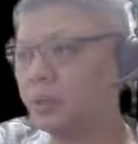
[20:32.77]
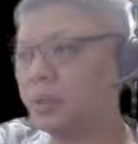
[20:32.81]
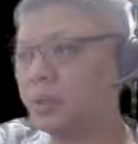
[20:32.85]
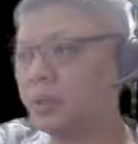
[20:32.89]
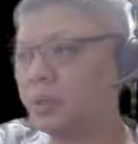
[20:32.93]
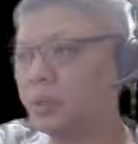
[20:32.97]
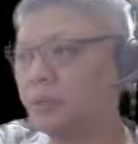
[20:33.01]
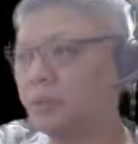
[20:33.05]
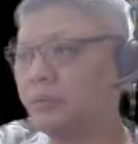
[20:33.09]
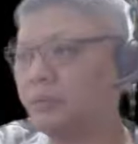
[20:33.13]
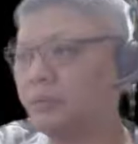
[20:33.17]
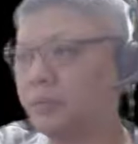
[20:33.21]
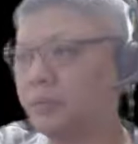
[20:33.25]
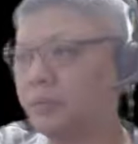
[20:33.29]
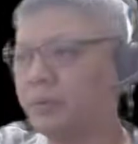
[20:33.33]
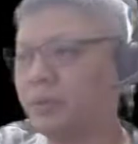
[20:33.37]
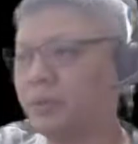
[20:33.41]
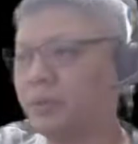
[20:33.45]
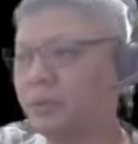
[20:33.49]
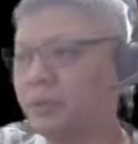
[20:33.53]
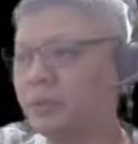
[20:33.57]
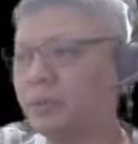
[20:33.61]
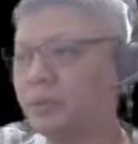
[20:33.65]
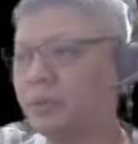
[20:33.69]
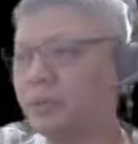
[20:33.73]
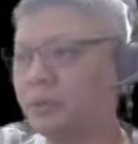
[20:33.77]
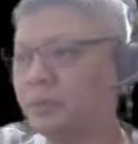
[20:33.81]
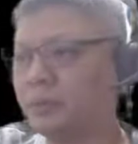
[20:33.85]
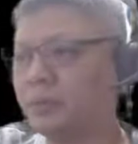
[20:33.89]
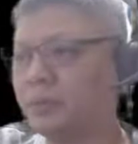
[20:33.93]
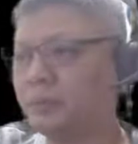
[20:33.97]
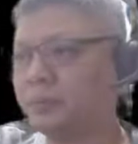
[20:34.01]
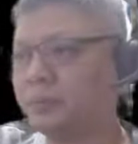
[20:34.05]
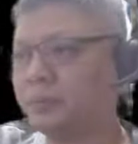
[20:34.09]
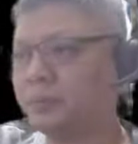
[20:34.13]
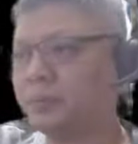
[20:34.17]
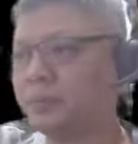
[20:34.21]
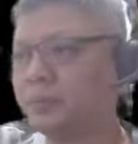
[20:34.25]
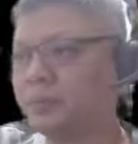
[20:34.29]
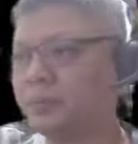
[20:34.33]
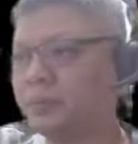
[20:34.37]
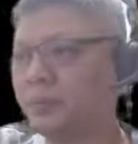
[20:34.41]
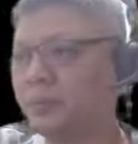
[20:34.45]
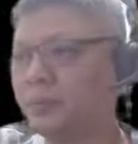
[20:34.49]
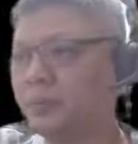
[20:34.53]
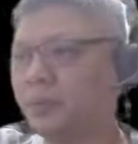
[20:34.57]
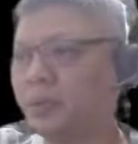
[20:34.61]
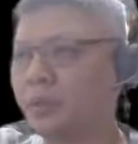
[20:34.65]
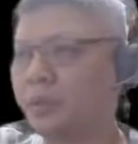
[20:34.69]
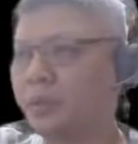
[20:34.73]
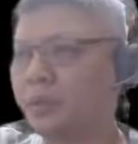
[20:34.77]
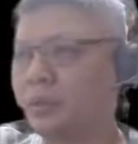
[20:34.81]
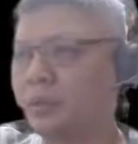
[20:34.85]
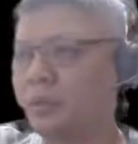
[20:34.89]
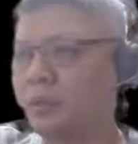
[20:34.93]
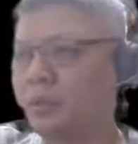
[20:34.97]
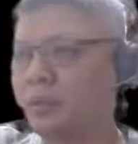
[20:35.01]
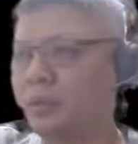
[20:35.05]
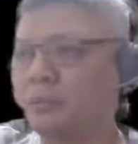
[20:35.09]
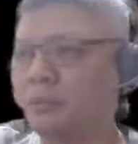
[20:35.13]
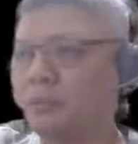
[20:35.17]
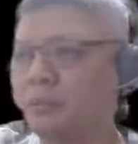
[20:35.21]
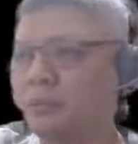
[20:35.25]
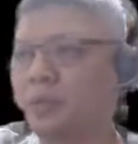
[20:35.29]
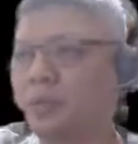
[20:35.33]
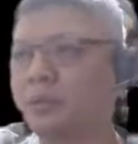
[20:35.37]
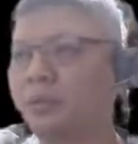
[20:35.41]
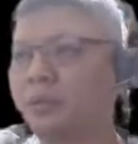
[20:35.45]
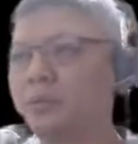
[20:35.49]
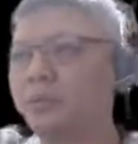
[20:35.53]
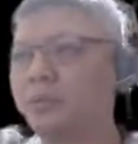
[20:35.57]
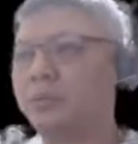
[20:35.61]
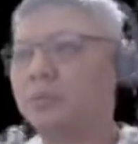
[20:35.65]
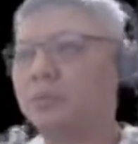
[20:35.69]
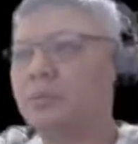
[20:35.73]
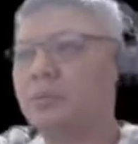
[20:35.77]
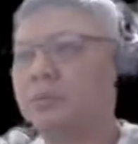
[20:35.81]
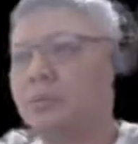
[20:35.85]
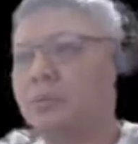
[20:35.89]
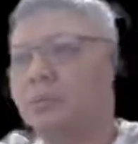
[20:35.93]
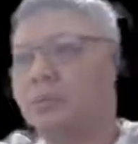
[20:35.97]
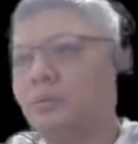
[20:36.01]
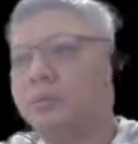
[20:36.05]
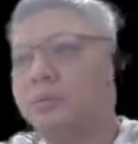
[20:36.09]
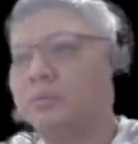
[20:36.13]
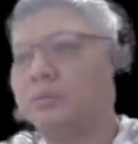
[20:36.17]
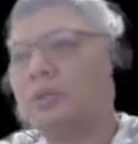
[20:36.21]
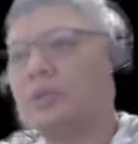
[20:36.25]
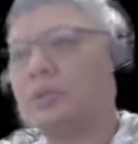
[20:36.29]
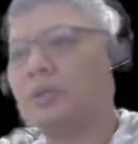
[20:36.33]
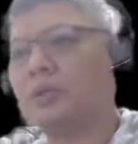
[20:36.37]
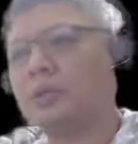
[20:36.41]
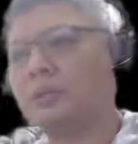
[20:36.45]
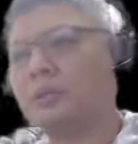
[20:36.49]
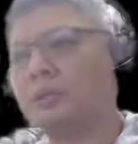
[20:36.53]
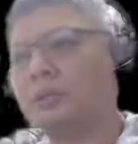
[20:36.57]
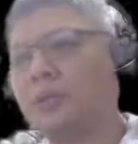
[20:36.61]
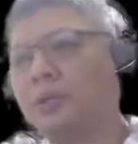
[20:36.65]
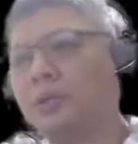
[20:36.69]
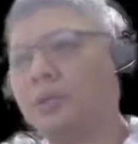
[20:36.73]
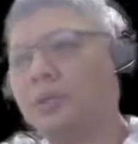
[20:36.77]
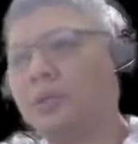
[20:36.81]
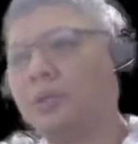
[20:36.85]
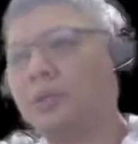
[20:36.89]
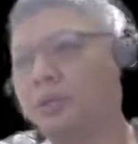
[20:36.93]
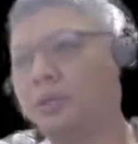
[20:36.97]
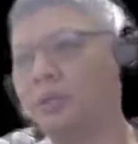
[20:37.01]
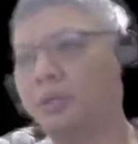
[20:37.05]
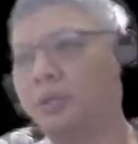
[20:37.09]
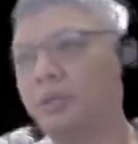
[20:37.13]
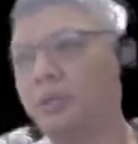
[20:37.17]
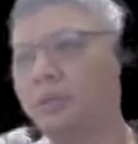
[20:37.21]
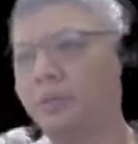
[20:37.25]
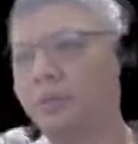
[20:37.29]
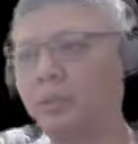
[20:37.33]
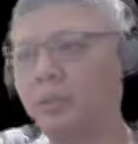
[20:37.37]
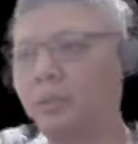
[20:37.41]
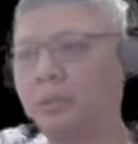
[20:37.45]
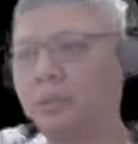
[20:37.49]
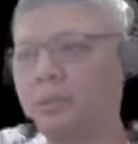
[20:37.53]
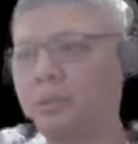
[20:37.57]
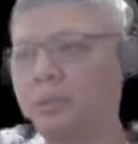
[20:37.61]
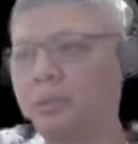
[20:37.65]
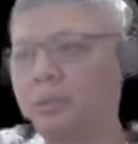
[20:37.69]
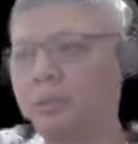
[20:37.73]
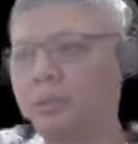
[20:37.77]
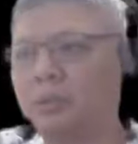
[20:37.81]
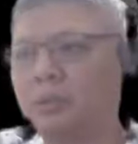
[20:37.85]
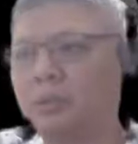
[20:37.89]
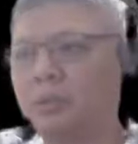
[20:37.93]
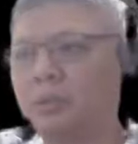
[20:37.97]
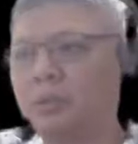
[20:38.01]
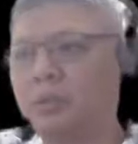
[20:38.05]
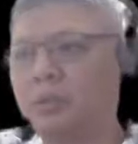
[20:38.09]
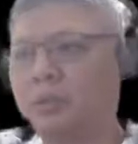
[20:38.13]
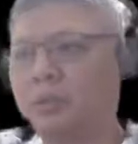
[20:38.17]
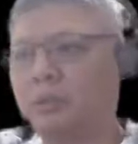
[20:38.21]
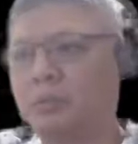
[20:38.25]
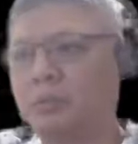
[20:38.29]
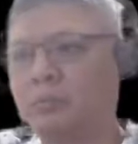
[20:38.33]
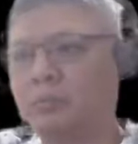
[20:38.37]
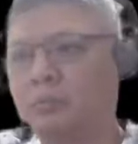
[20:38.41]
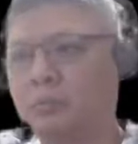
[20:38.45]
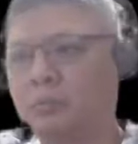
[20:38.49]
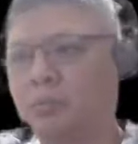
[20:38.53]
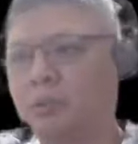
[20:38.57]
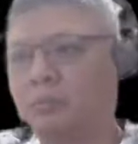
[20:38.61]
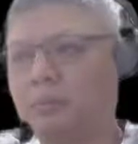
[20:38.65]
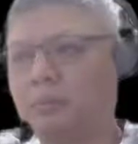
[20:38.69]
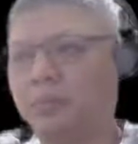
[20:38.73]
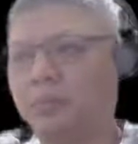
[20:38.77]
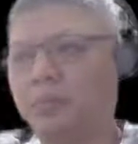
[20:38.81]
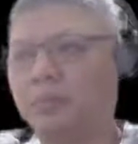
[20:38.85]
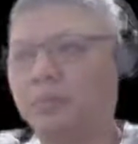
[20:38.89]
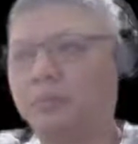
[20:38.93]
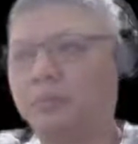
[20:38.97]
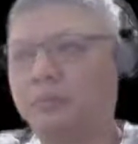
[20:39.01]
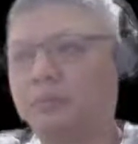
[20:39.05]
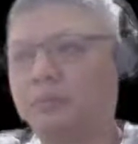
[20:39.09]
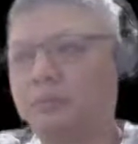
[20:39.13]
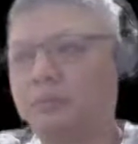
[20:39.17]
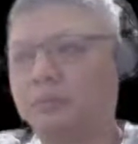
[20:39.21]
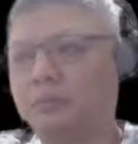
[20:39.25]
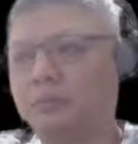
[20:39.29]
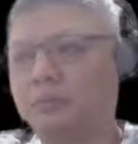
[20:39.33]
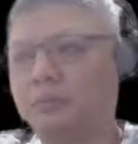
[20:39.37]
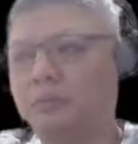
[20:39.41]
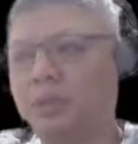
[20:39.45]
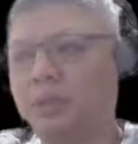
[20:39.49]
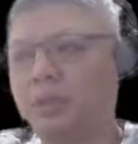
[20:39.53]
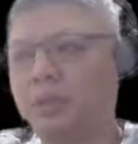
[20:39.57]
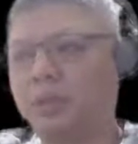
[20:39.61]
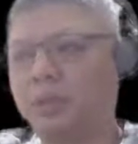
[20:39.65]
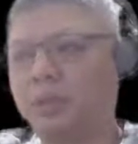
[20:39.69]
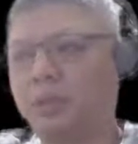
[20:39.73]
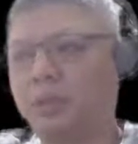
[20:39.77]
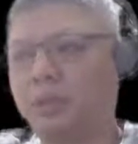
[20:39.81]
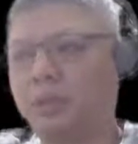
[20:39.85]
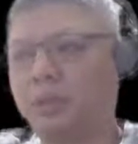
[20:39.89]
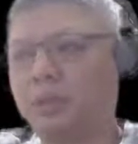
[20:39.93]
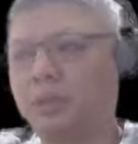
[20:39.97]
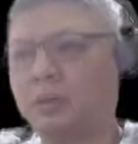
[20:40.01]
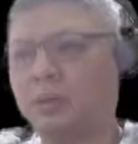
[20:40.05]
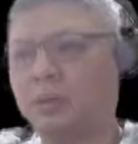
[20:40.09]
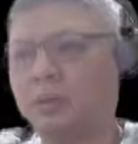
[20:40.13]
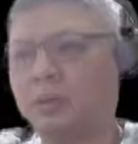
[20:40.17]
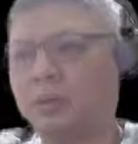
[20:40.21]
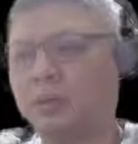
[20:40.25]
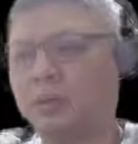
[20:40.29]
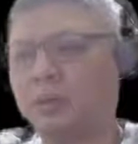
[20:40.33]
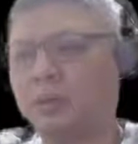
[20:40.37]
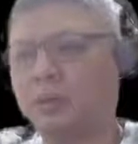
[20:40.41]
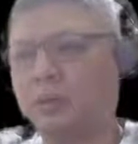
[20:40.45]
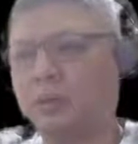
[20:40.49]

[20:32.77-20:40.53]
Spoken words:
in the second variation, black chose to trade away the chariot, the biggest threat that